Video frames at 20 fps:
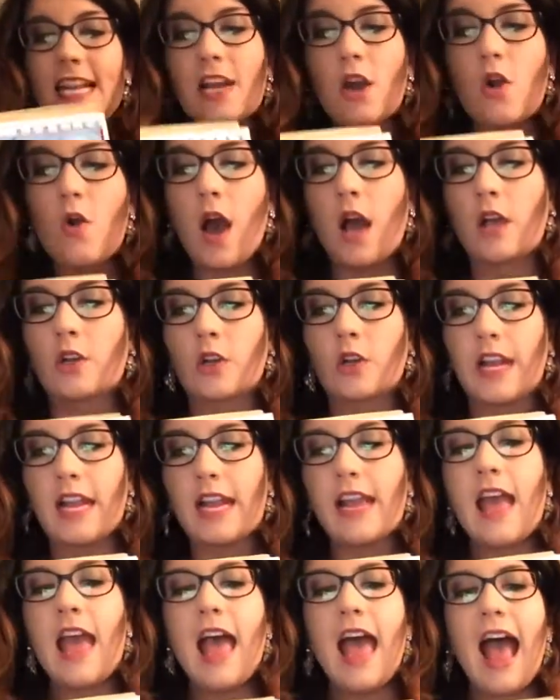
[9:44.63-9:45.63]
I go
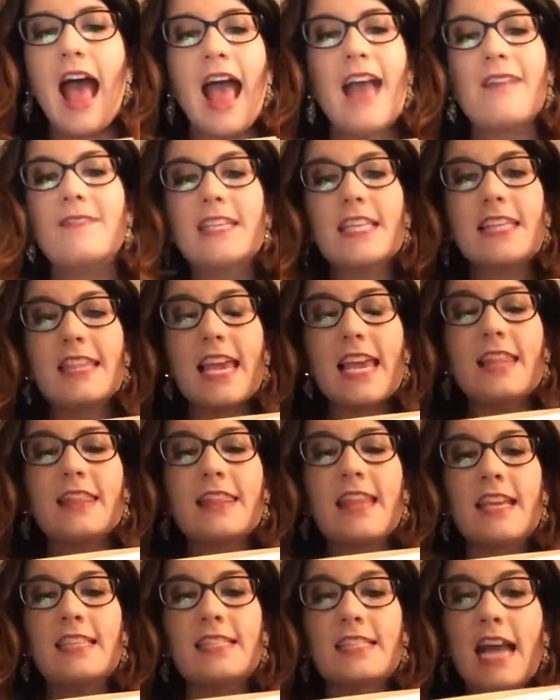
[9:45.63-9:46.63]
hungry. I have to
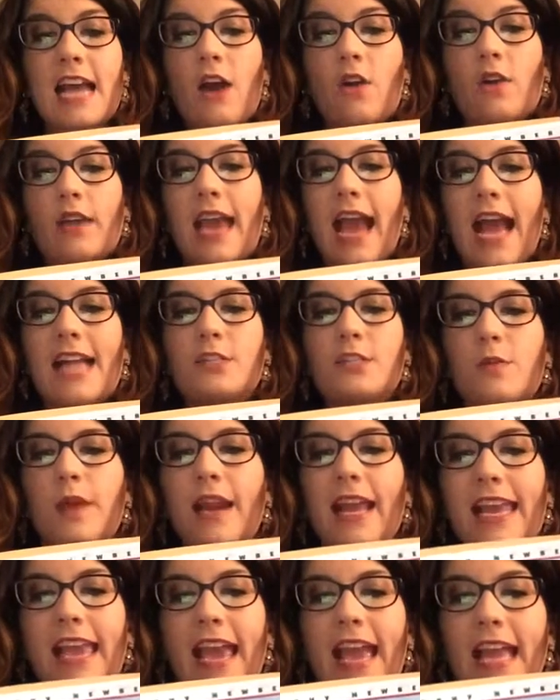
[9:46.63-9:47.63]
think things out, catch
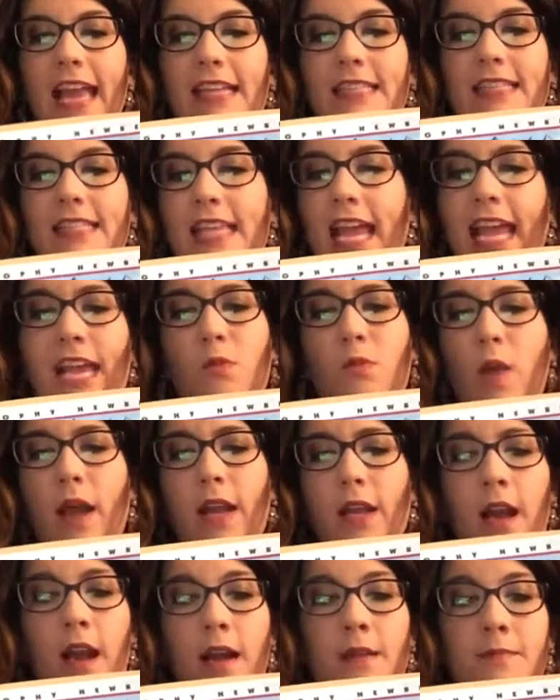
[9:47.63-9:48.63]
what I can, take
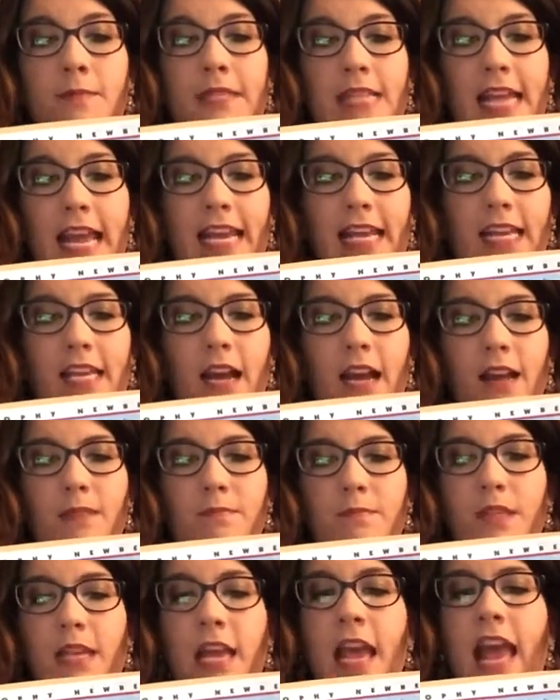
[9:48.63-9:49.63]
what comes, and
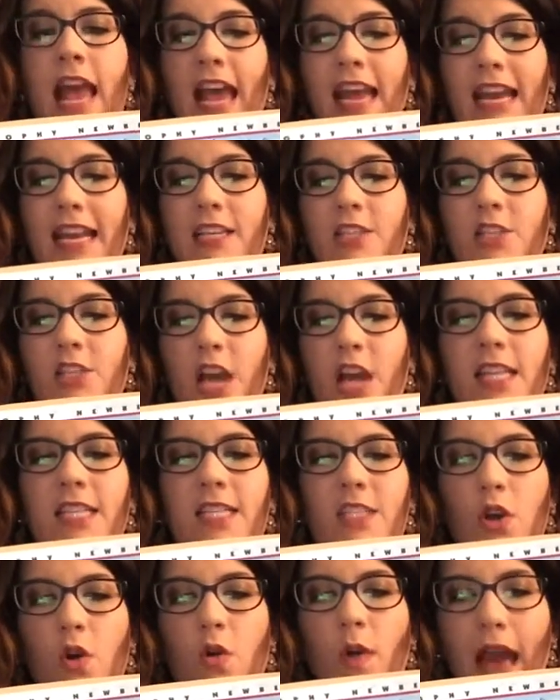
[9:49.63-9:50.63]
it
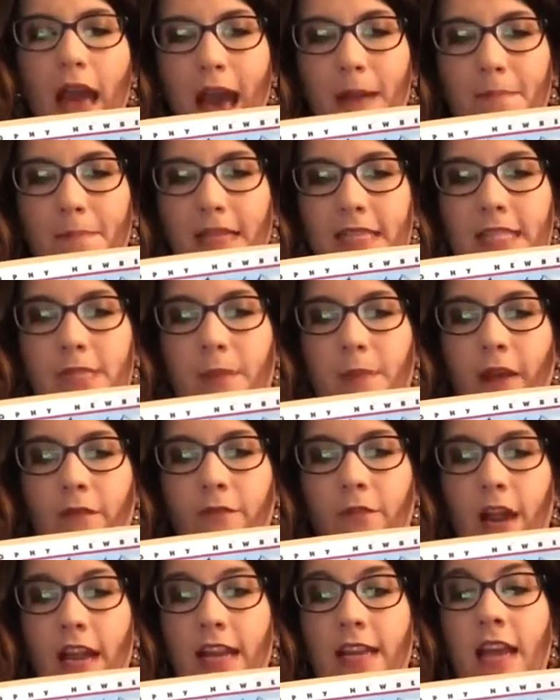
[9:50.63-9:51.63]
just so happens, my
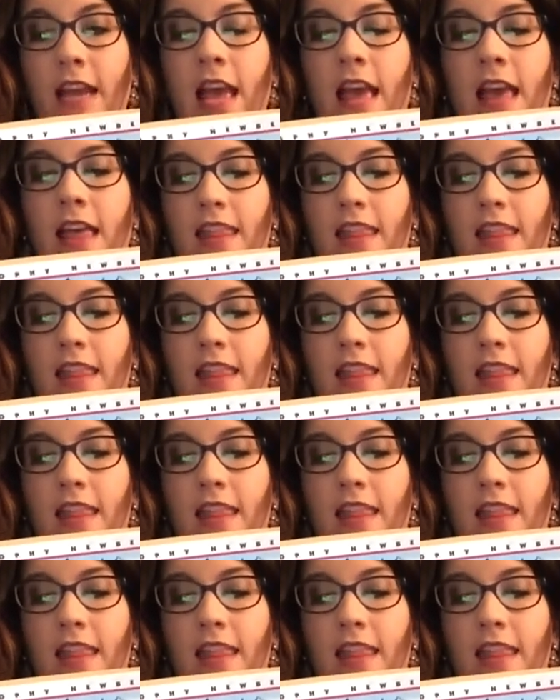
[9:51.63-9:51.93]
friend,